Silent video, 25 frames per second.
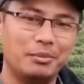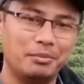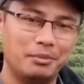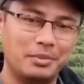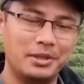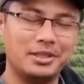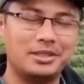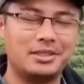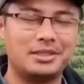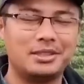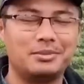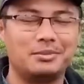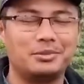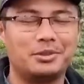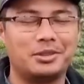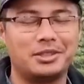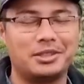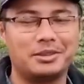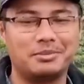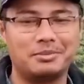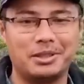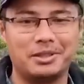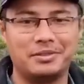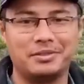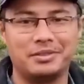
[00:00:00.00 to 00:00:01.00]
Please keep
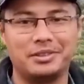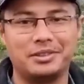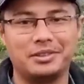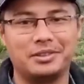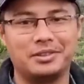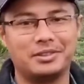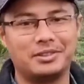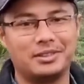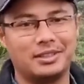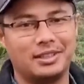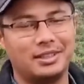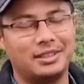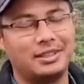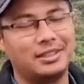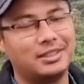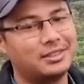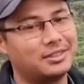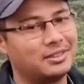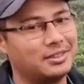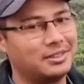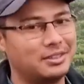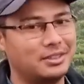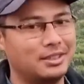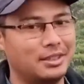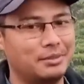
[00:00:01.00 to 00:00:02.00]
watching my videos, and this
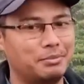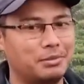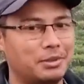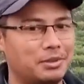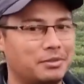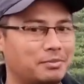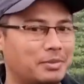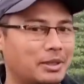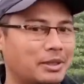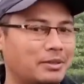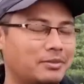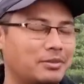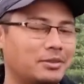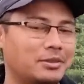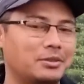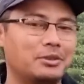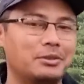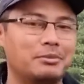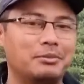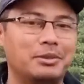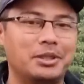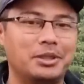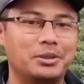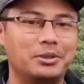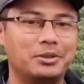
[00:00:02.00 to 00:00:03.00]
concept of pipe flow will
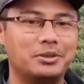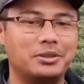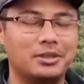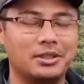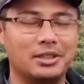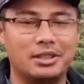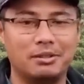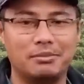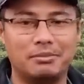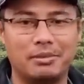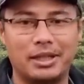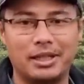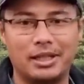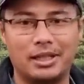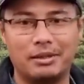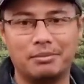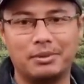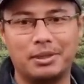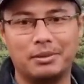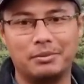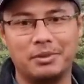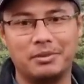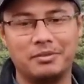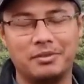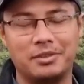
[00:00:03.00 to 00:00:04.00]
be used in my
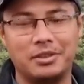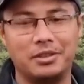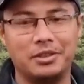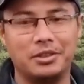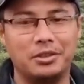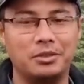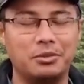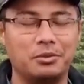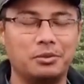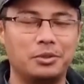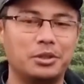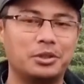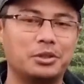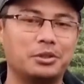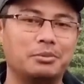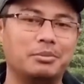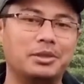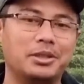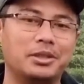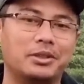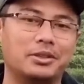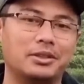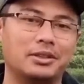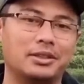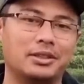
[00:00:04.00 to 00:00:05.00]
upcoming video, which will
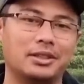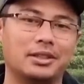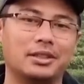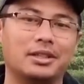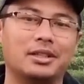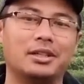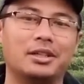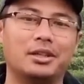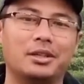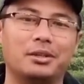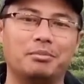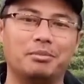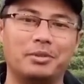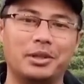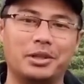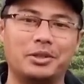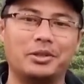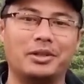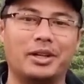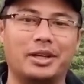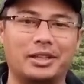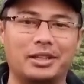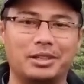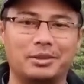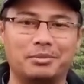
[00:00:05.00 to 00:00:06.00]
be on
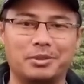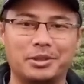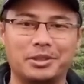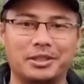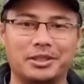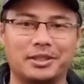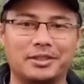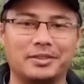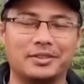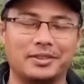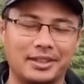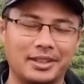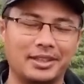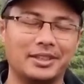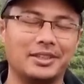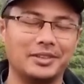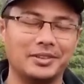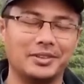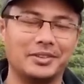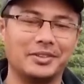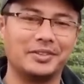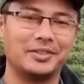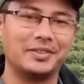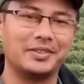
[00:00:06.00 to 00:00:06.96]
Pico Hydel project. Thank you.